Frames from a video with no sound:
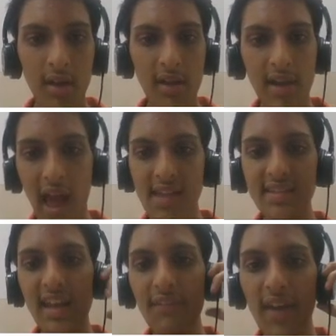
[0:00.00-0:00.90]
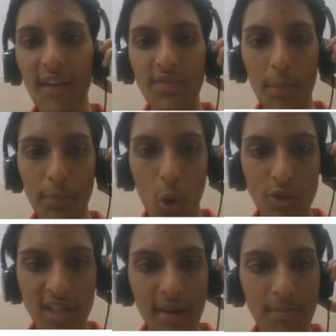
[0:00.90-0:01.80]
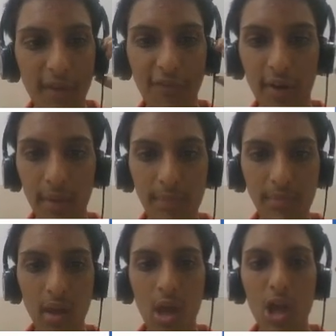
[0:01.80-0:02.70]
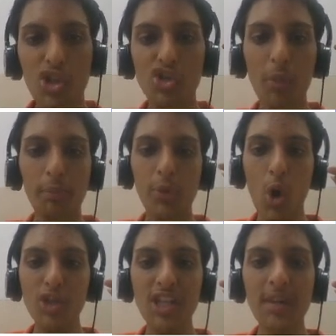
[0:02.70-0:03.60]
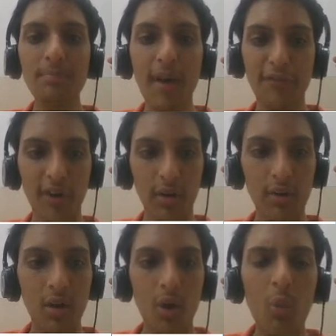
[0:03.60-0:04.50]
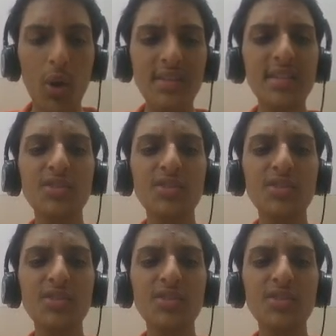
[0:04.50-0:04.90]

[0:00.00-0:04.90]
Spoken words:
Lastly, we have the protein buffer. So protein buffer. What is the